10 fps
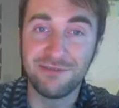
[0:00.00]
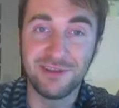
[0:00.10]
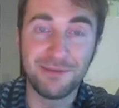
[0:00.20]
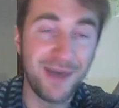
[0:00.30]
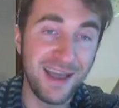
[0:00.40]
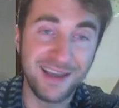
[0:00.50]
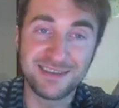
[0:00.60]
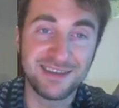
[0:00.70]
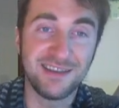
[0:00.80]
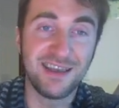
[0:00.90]
in
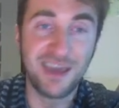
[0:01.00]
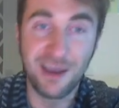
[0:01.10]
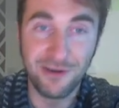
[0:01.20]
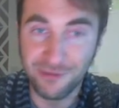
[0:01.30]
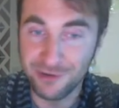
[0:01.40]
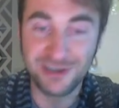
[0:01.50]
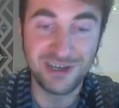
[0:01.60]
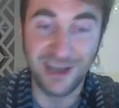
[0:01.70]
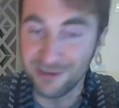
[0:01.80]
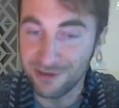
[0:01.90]
packs and they care for each
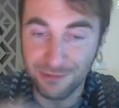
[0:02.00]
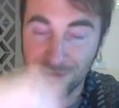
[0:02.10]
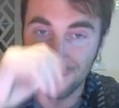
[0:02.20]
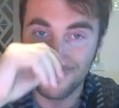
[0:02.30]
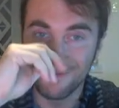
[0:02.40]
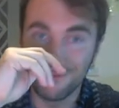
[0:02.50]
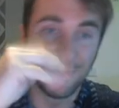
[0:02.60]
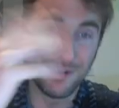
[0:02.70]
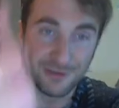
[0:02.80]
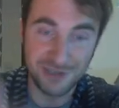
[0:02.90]
other, whatever.